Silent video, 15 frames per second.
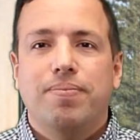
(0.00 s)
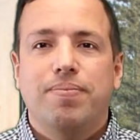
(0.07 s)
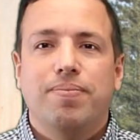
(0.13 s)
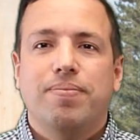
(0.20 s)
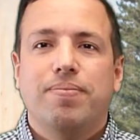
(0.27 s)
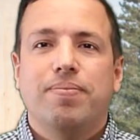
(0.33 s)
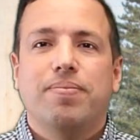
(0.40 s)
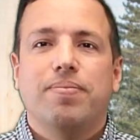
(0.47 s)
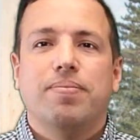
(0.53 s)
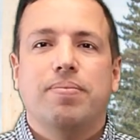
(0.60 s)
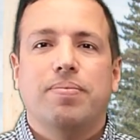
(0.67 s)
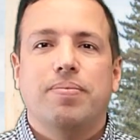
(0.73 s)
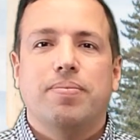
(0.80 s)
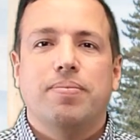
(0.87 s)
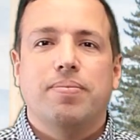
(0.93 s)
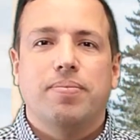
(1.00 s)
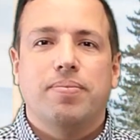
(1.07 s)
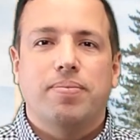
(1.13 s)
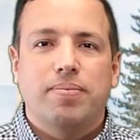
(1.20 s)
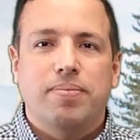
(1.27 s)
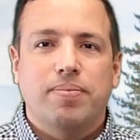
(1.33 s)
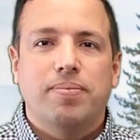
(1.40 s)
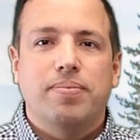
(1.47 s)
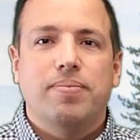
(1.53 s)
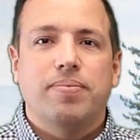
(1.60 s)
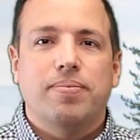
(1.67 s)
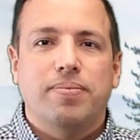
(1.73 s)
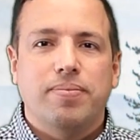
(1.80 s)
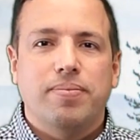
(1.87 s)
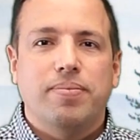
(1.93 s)

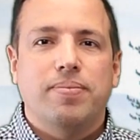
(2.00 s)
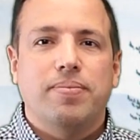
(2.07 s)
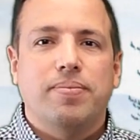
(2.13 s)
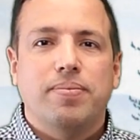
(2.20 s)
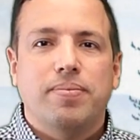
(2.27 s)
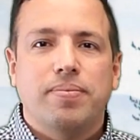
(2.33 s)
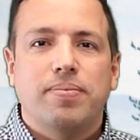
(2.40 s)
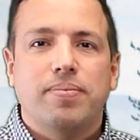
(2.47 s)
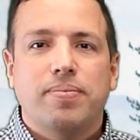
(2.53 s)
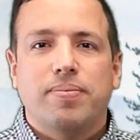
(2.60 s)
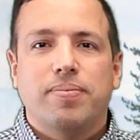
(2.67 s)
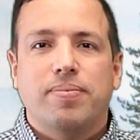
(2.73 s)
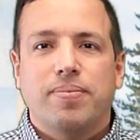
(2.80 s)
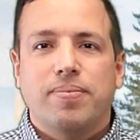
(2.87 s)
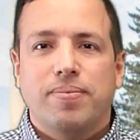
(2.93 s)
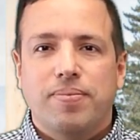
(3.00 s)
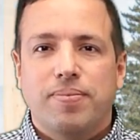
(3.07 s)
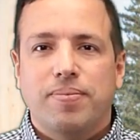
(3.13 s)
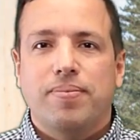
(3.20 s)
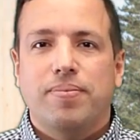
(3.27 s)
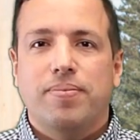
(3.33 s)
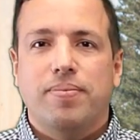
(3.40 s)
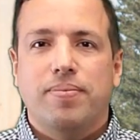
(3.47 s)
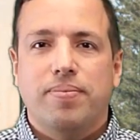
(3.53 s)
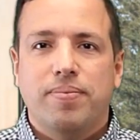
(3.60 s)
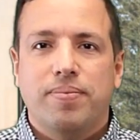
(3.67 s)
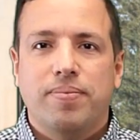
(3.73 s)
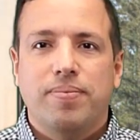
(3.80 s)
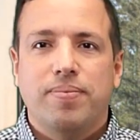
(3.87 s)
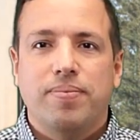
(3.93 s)

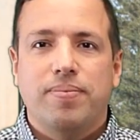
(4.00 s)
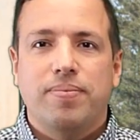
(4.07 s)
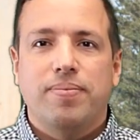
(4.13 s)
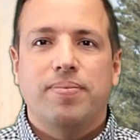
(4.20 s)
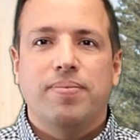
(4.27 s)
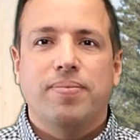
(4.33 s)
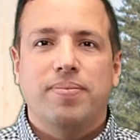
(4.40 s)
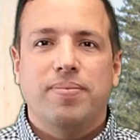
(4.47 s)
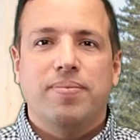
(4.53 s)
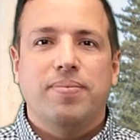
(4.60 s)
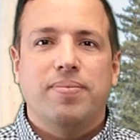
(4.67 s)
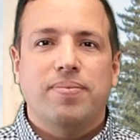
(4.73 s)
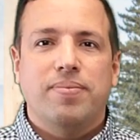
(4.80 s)
This person isn't speaking.